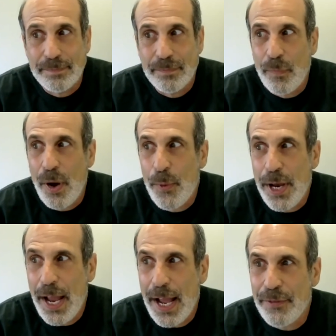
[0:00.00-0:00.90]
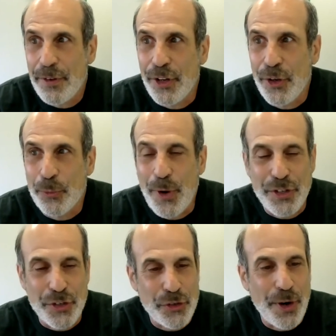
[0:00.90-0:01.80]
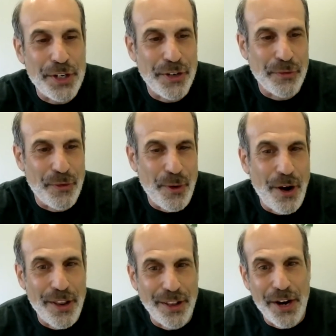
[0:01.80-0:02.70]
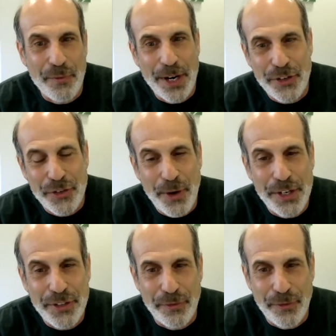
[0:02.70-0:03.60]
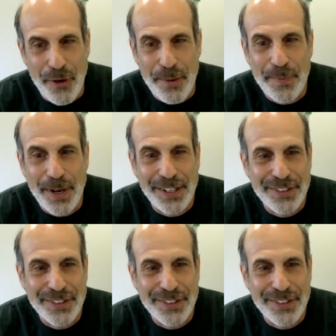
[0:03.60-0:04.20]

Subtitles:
Well, we have a little online registration form, I guess,